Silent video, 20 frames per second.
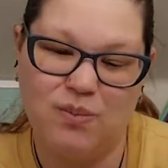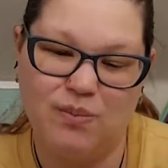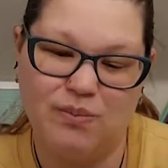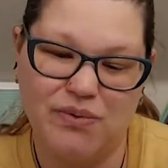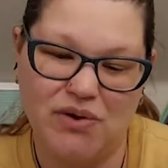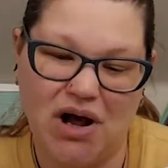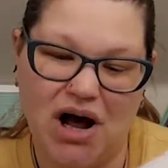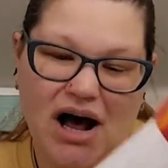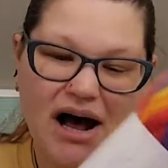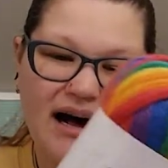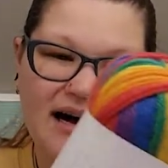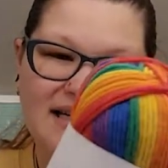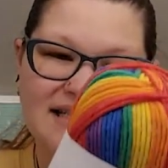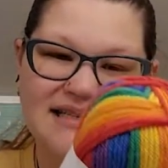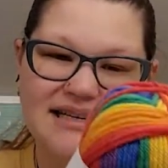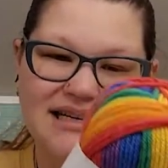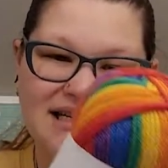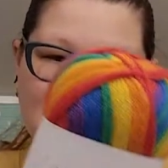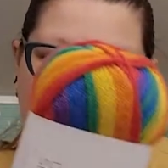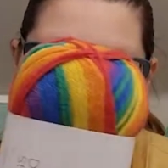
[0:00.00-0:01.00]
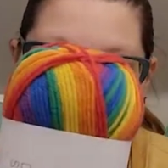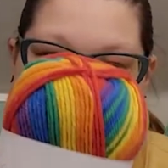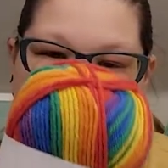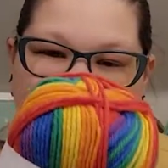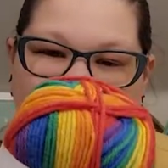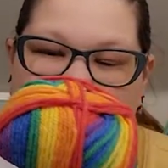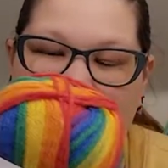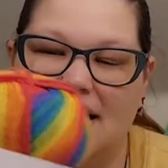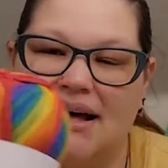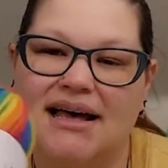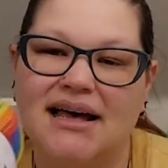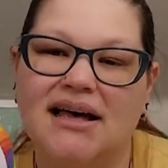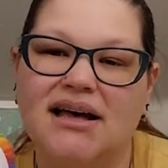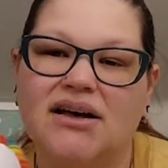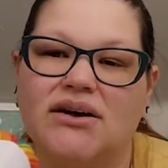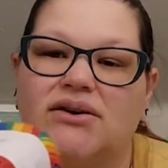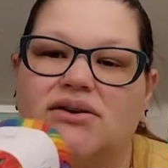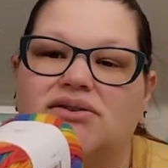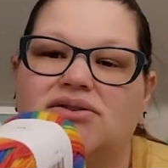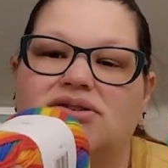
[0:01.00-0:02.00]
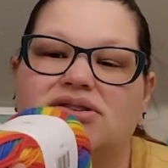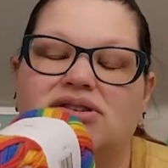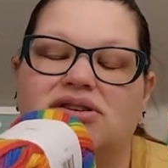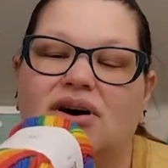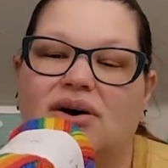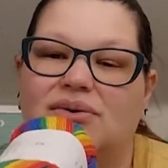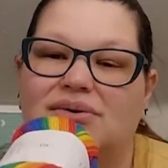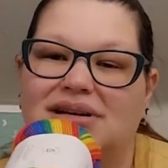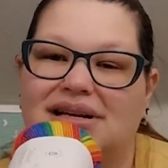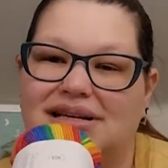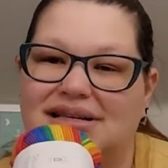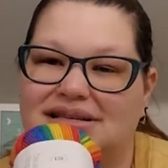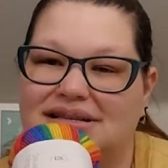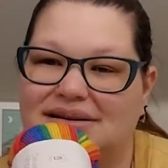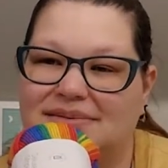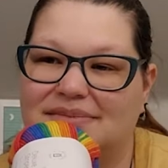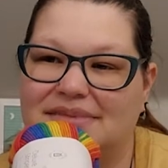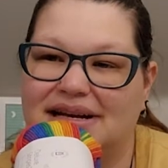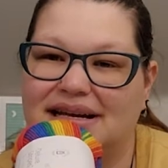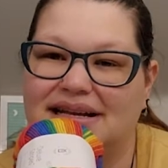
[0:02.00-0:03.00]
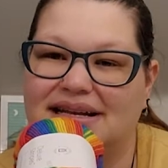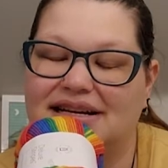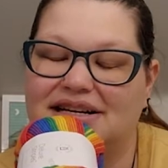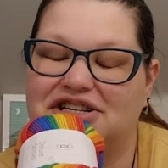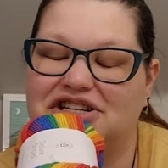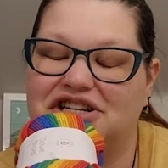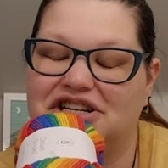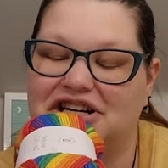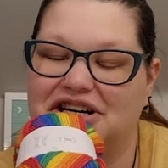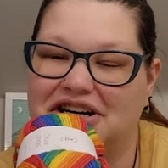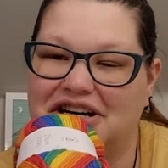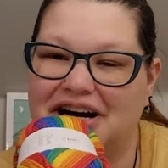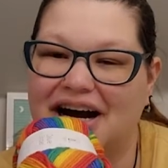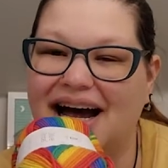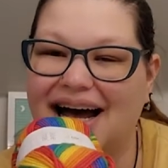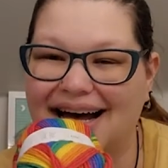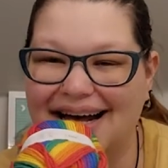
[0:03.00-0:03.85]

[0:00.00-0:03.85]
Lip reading: blocked and soaked in some conditioner.